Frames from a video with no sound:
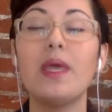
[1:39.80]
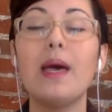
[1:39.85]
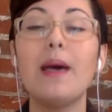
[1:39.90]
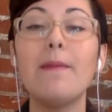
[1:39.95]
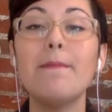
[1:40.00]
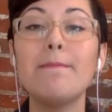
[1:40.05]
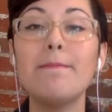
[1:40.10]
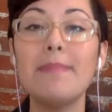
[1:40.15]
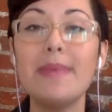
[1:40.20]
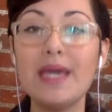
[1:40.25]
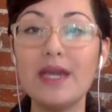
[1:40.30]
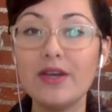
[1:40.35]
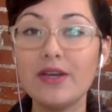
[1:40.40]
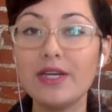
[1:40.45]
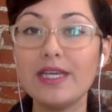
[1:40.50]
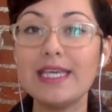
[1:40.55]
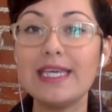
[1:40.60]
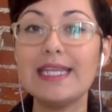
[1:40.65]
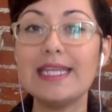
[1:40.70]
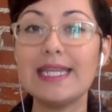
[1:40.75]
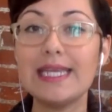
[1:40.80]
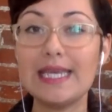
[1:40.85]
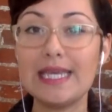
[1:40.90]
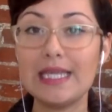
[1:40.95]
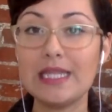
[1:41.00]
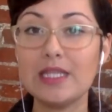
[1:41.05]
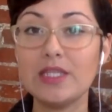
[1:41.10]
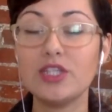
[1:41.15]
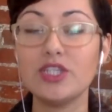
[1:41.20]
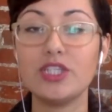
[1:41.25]
American
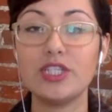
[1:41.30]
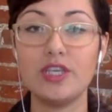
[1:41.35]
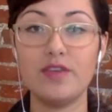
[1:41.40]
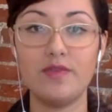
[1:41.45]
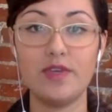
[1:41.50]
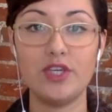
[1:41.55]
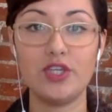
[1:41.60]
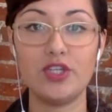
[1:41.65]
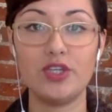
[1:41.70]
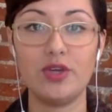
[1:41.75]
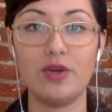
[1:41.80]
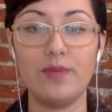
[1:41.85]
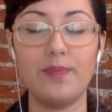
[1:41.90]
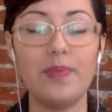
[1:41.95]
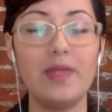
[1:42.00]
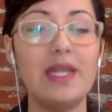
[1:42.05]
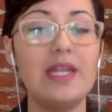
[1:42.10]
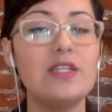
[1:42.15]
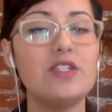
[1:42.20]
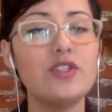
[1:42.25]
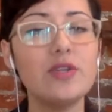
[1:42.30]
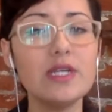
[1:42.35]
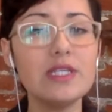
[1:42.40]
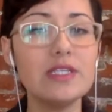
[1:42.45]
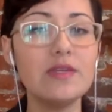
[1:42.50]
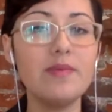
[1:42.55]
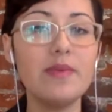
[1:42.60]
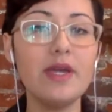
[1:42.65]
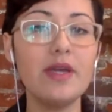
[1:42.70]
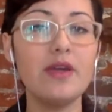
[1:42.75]
English TV show? And I stress
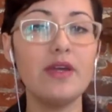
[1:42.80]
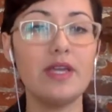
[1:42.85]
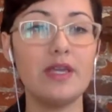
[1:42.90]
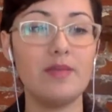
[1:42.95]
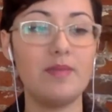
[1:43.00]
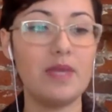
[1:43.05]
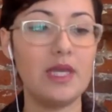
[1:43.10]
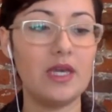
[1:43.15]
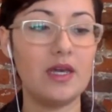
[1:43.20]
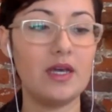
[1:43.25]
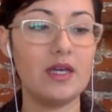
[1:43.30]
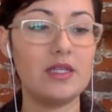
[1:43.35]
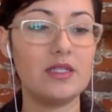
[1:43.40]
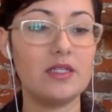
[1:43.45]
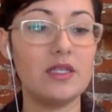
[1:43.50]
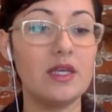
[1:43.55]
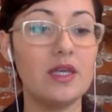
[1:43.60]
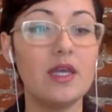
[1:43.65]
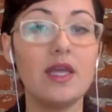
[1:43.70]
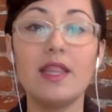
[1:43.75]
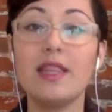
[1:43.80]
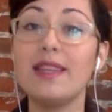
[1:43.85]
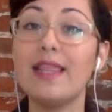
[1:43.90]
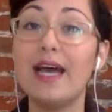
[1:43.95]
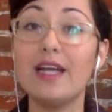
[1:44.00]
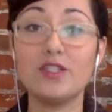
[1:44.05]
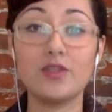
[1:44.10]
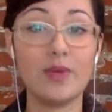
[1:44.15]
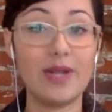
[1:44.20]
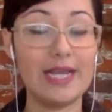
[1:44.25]
American because
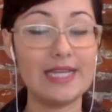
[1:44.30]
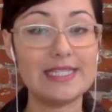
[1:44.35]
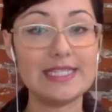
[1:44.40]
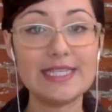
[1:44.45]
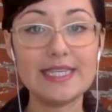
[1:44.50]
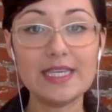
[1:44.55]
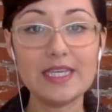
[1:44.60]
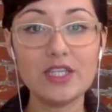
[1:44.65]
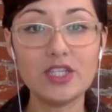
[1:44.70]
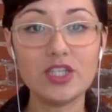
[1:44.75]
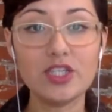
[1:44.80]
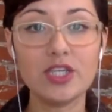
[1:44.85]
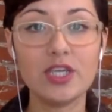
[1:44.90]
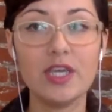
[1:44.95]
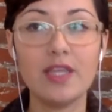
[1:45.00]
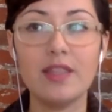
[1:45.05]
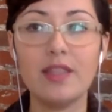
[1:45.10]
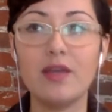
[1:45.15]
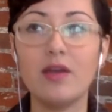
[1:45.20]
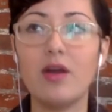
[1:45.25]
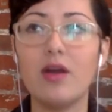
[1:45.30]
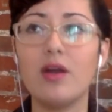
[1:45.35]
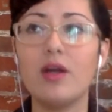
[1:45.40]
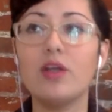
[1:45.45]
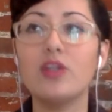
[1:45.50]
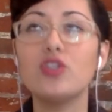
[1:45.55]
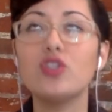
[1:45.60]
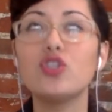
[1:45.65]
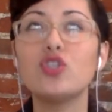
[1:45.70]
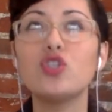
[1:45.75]
that's what I teach. There are
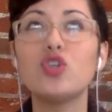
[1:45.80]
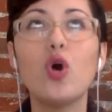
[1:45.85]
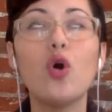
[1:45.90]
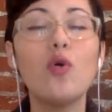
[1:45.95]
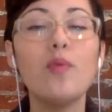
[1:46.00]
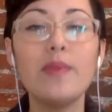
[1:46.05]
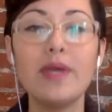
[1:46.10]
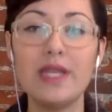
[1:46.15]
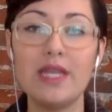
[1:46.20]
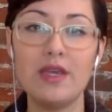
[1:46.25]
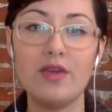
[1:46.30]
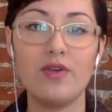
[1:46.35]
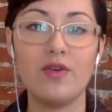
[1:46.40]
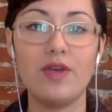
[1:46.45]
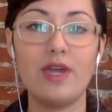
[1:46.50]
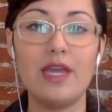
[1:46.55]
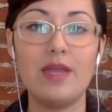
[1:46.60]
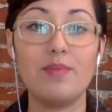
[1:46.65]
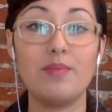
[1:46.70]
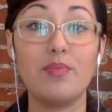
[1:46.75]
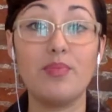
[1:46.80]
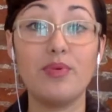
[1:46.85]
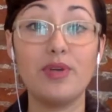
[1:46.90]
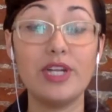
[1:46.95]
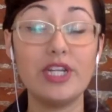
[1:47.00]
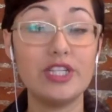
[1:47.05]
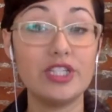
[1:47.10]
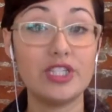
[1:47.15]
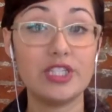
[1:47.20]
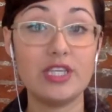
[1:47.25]
so many great
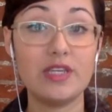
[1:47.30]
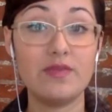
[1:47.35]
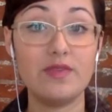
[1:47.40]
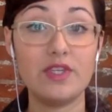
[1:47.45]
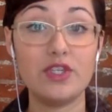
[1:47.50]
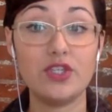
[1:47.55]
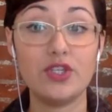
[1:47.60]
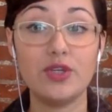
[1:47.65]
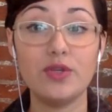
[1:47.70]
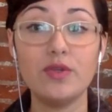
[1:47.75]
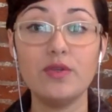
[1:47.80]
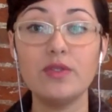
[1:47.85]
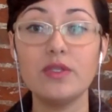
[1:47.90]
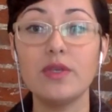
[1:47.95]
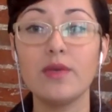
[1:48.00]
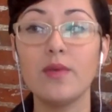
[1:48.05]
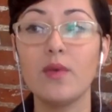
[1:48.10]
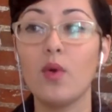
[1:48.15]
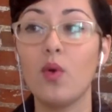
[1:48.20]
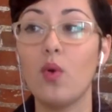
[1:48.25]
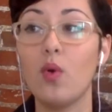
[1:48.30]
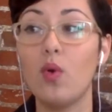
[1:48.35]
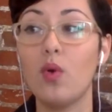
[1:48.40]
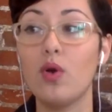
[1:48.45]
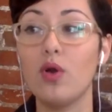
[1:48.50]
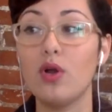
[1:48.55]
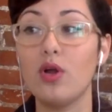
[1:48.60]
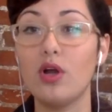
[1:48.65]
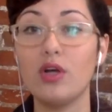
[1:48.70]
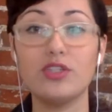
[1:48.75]
British TV shows
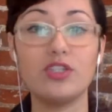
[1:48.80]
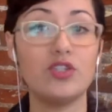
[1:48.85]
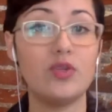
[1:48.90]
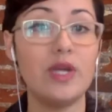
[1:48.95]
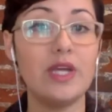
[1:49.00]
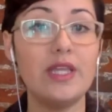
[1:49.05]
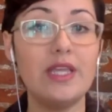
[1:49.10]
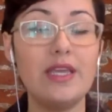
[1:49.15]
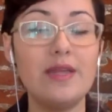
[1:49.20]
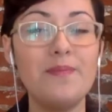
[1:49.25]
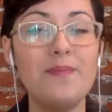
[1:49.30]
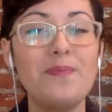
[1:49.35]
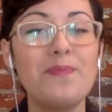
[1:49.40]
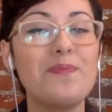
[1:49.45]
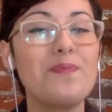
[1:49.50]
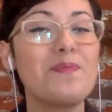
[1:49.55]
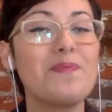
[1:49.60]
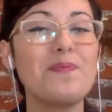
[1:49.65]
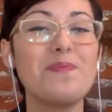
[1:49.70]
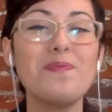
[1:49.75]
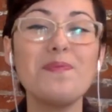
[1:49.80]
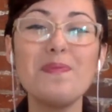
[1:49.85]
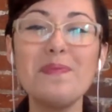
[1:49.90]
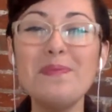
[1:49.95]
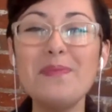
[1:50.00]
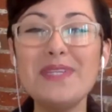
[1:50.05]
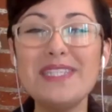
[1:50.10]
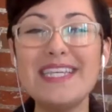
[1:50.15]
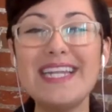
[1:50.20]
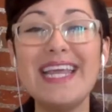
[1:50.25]
or Australian,
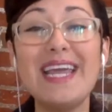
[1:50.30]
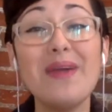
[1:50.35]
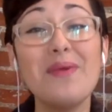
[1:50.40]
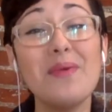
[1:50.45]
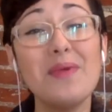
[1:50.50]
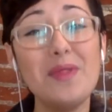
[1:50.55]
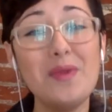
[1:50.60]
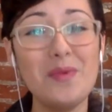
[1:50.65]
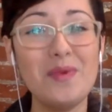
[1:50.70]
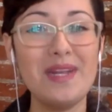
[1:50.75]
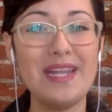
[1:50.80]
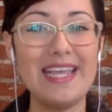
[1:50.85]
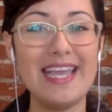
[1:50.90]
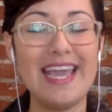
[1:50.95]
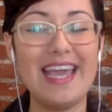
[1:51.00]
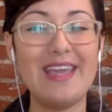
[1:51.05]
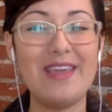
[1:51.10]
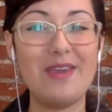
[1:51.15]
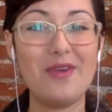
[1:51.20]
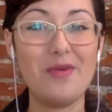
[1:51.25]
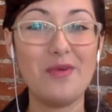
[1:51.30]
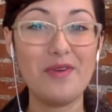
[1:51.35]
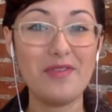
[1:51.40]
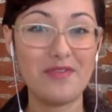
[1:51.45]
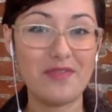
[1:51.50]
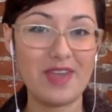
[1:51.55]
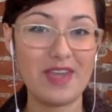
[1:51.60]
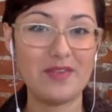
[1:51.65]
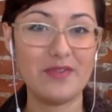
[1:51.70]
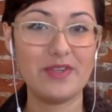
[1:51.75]
but today I really want to get your
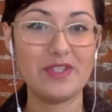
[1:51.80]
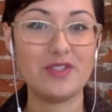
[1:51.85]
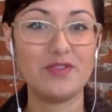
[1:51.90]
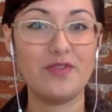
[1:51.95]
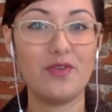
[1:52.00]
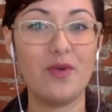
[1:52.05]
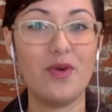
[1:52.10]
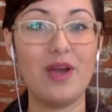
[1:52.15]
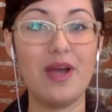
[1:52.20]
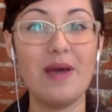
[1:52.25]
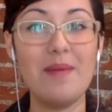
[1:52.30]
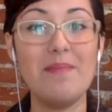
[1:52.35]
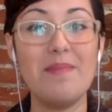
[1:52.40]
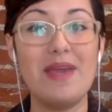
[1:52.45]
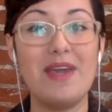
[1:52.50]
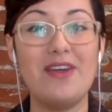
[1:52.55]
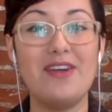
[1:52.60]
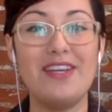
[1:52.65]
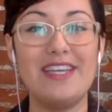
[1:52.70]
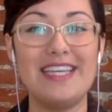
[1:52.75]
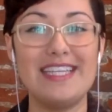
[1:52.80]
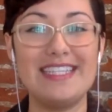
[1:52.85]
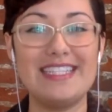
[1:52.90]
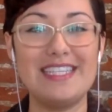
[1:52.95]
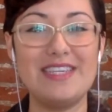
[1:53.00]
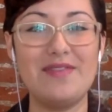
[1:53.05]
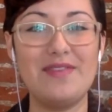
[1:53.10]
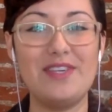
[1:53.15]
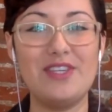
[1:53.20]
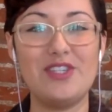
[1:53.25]
favorites for American
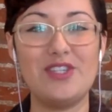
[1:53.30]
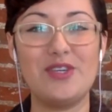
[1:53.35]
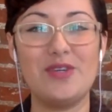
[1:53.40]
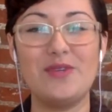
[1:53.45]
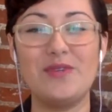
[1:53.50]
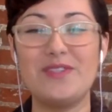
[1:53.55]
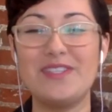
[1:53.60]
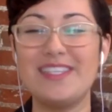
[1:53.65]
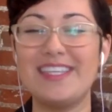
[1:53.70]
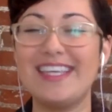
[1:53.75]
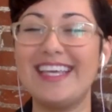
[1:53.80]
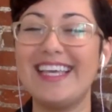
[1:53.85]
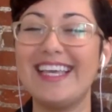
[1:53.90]
TV shows.